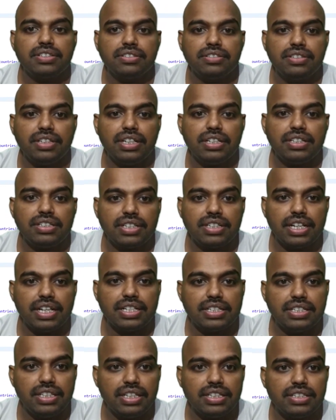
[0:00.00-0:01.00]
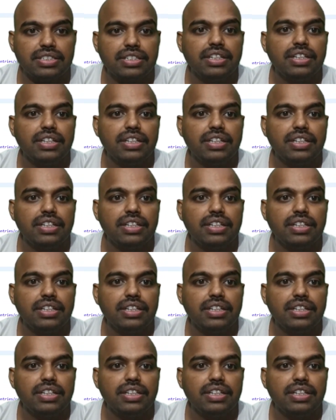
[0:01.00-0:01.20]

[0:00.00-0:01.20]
Just test this